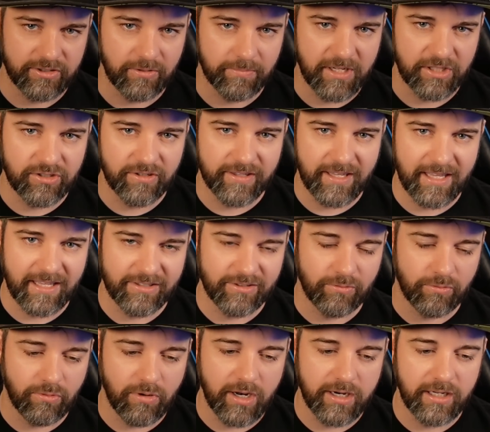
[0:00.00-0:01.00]
So make sure that it's
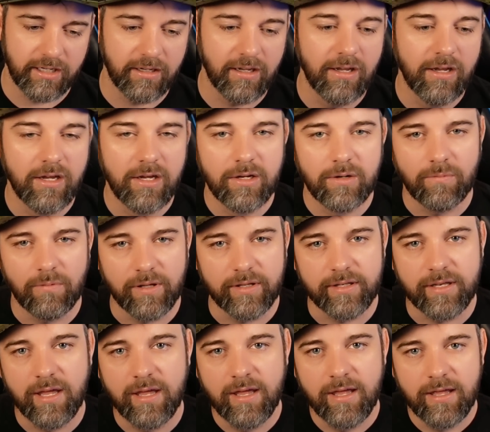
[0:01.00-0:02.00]
running
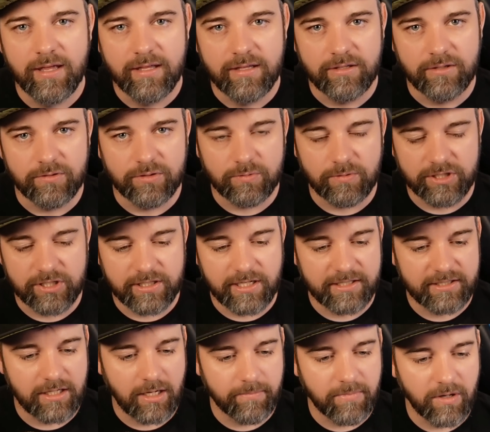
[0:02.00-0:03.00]
when you switch to
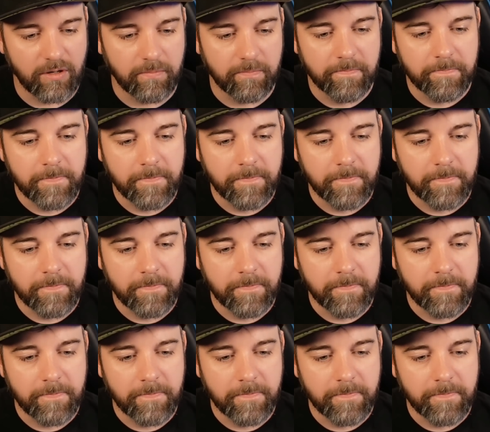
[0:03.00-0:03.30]
desktop mode.